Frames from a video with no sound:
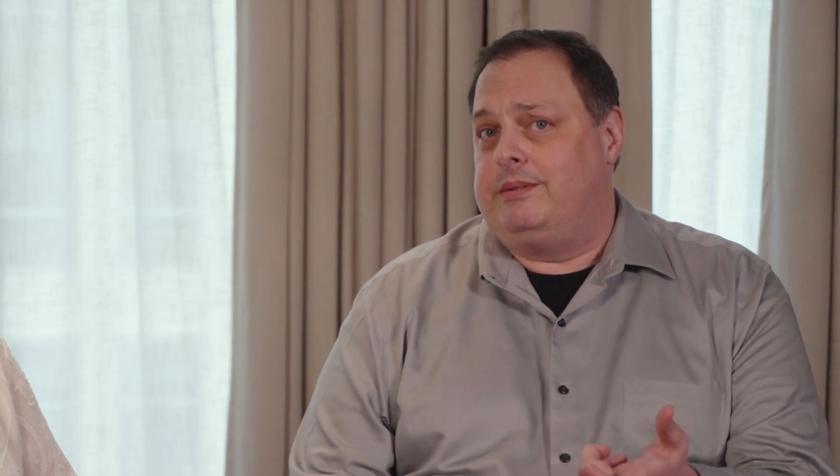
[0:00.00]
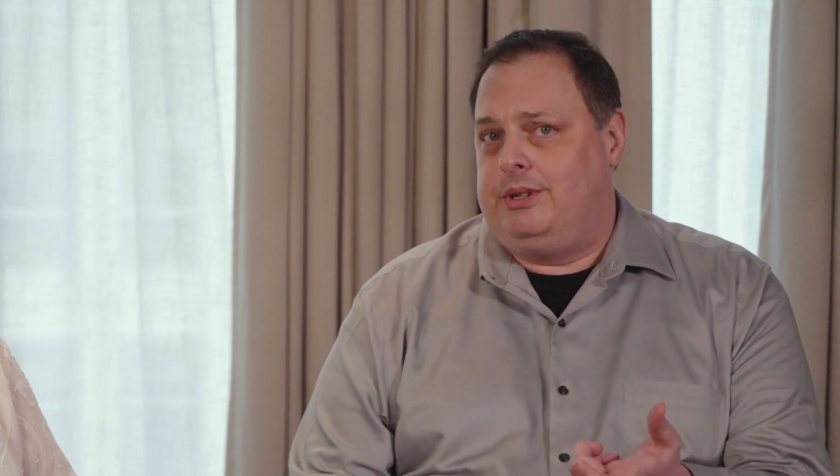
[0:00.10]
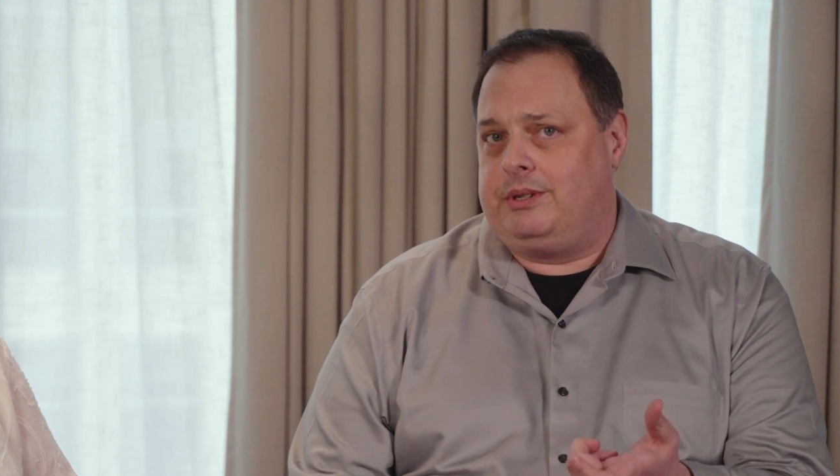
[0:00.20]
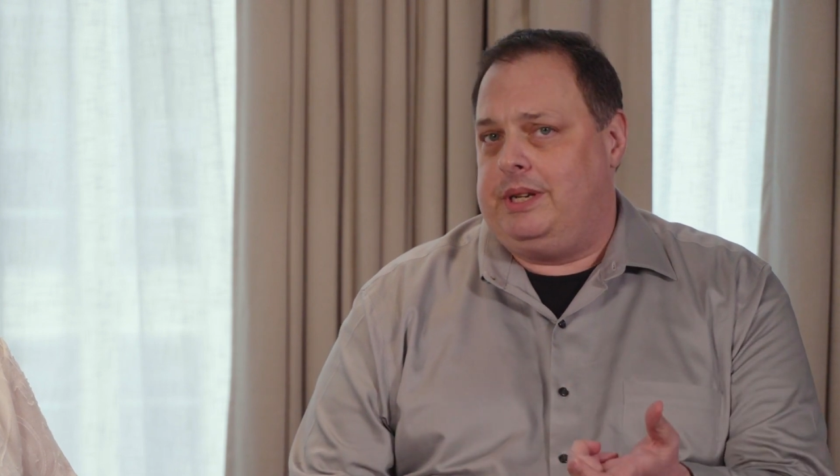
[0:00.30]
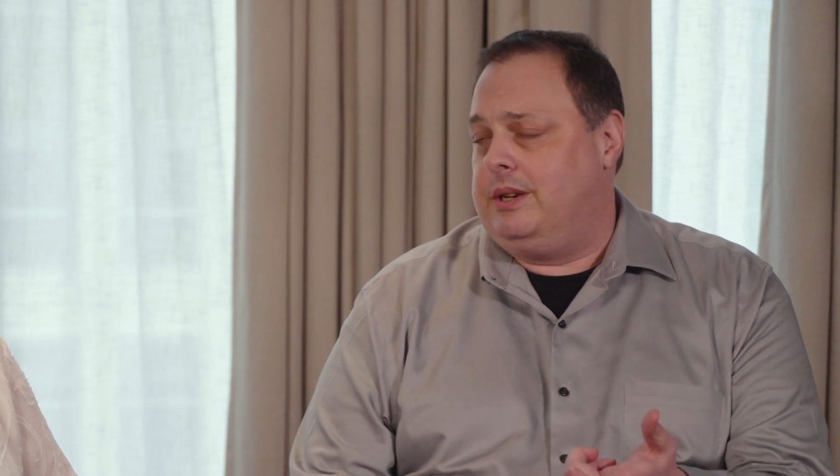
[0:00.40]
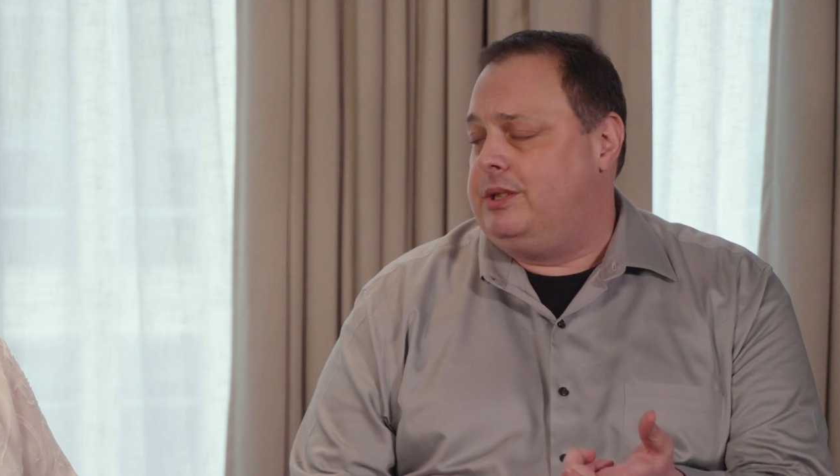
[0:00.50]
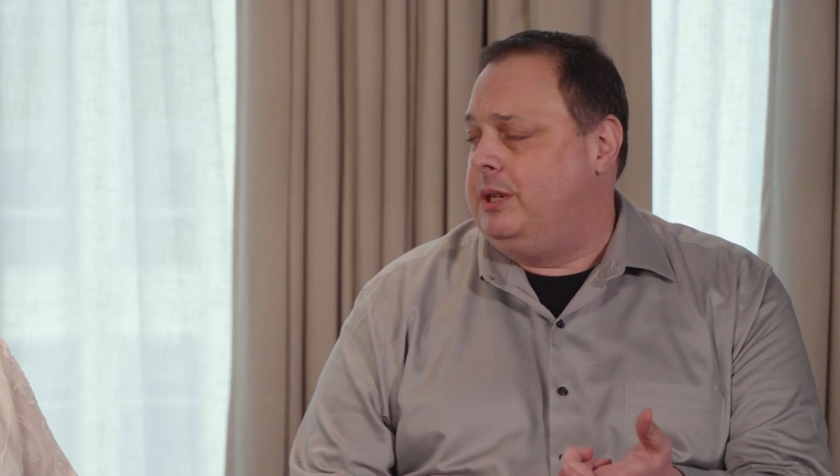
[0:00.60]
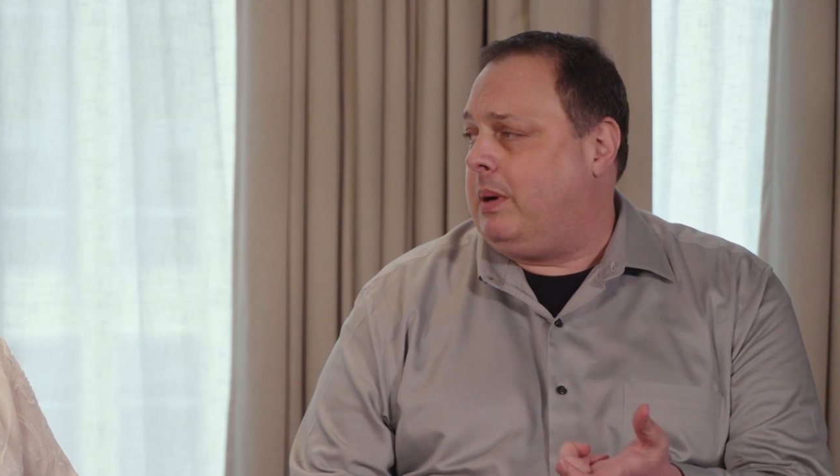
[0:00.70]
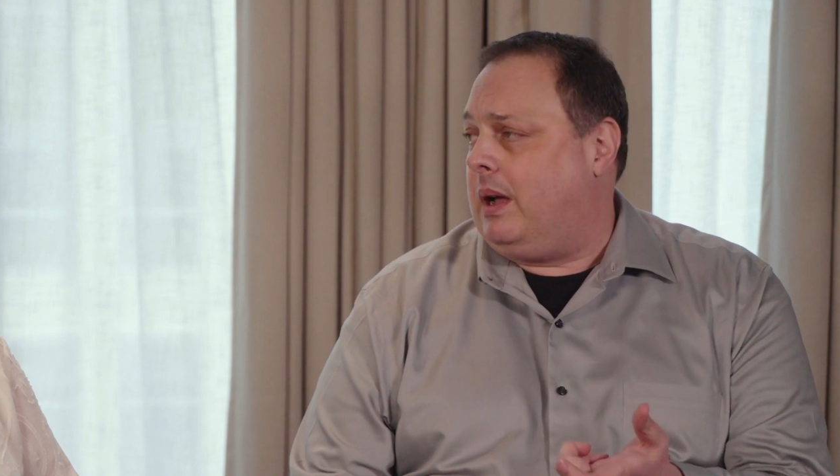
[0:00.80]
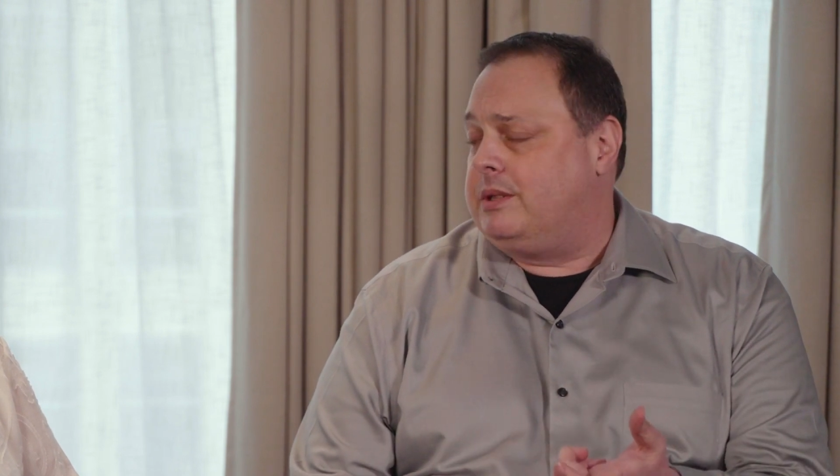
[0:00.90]
just
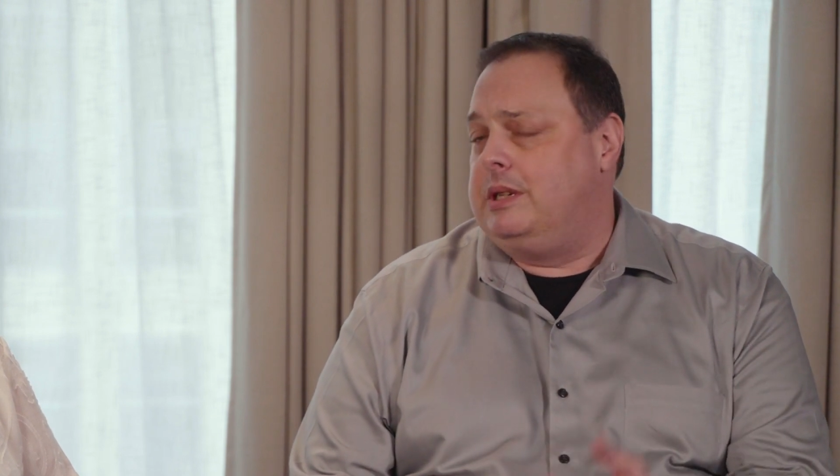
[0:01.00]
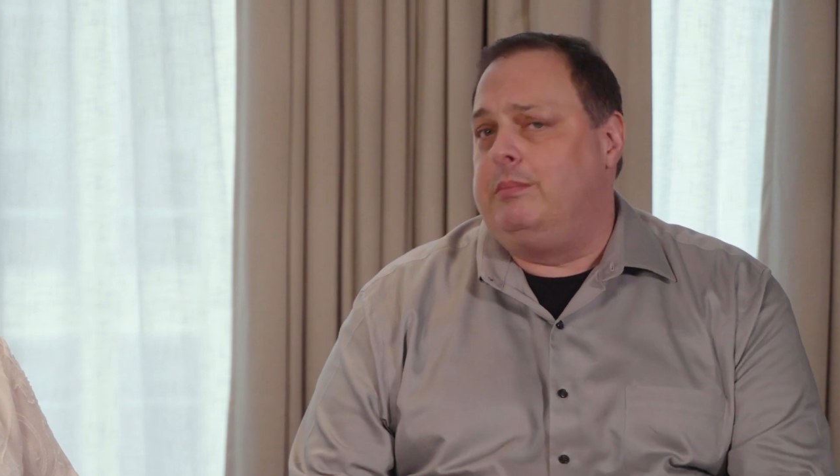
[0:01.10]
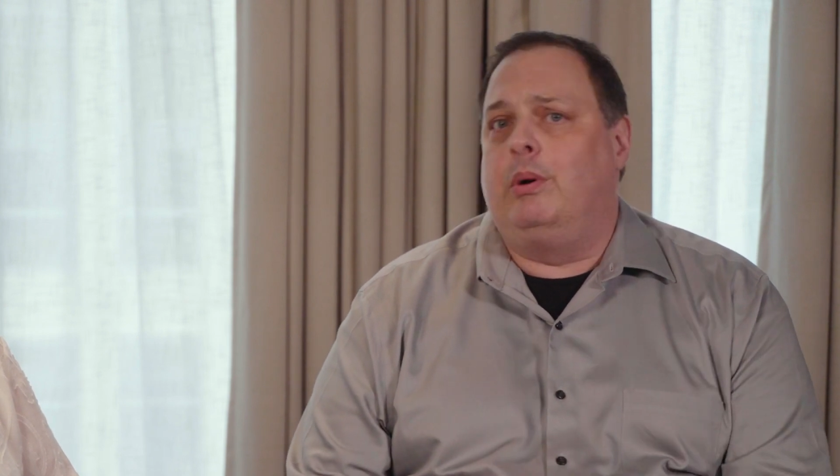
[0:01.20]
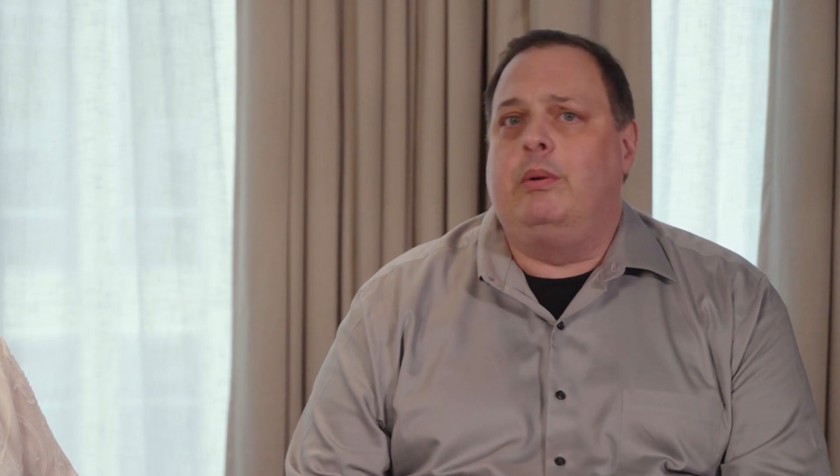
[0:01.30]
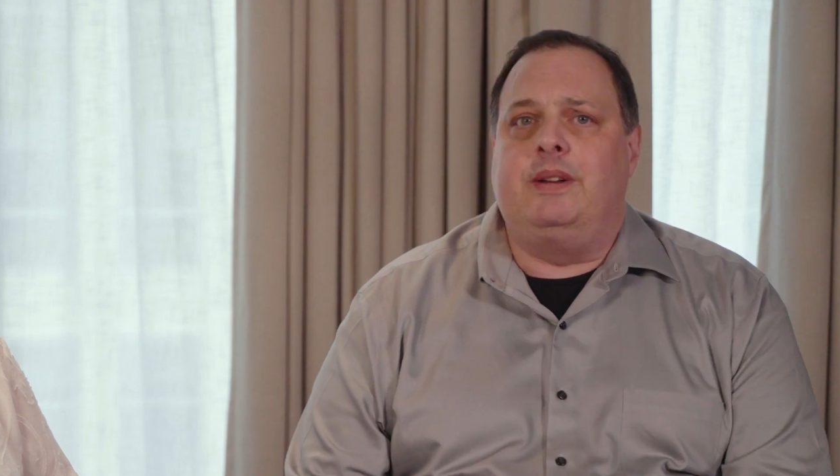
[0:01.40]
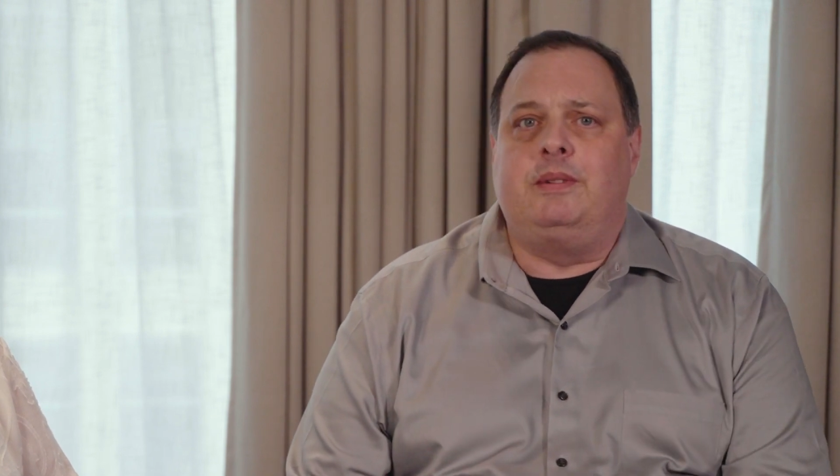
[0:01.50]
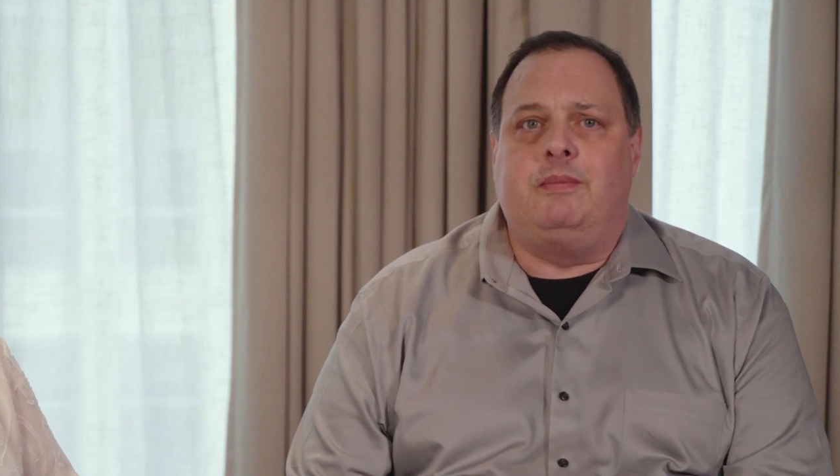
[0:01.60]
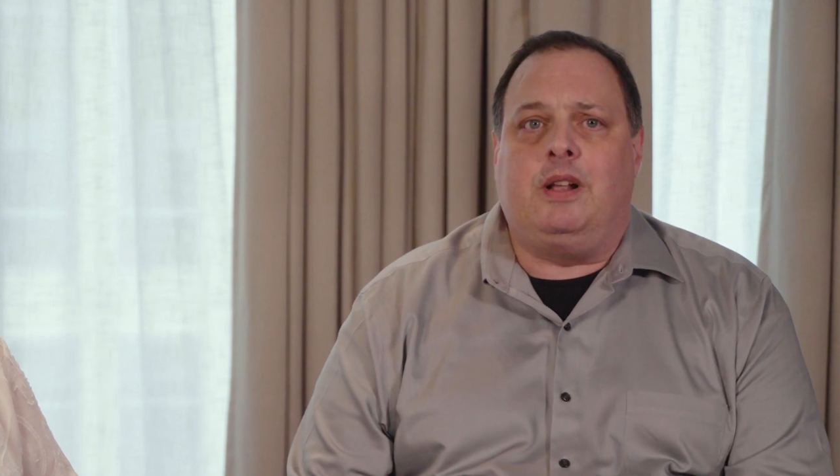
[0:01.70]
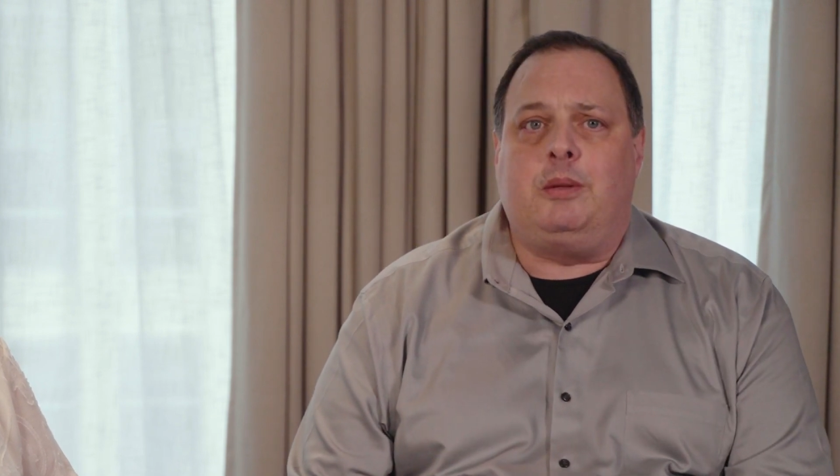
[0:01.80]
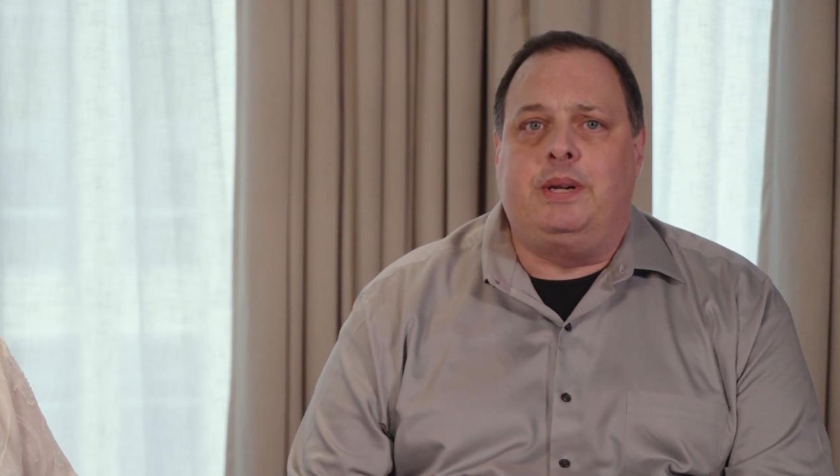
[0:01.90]
ESG policy and program
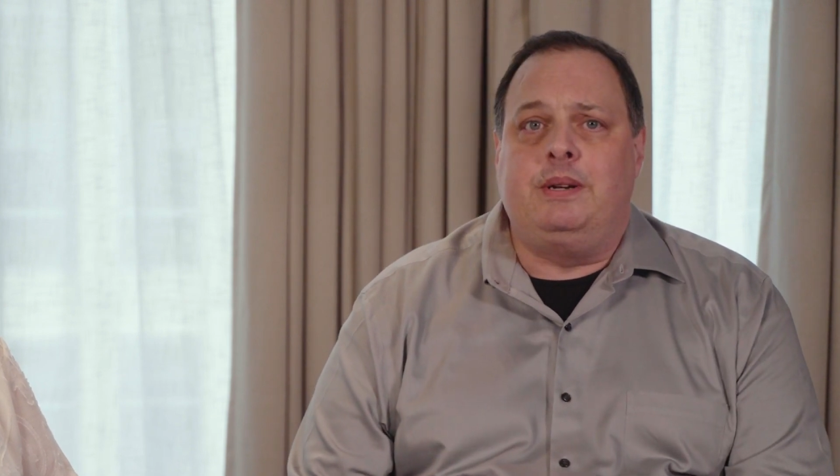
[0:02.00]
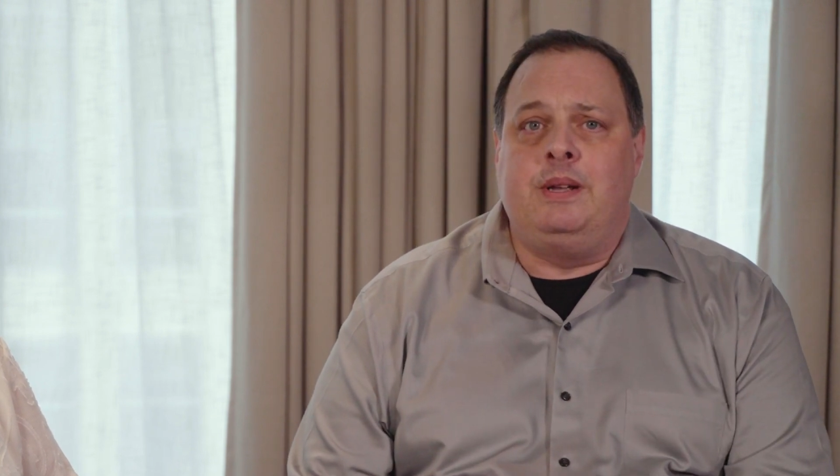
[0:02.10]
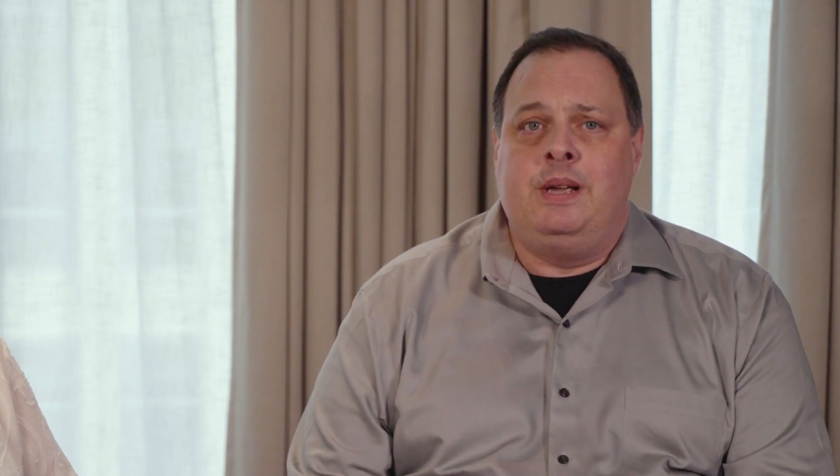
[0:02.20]
development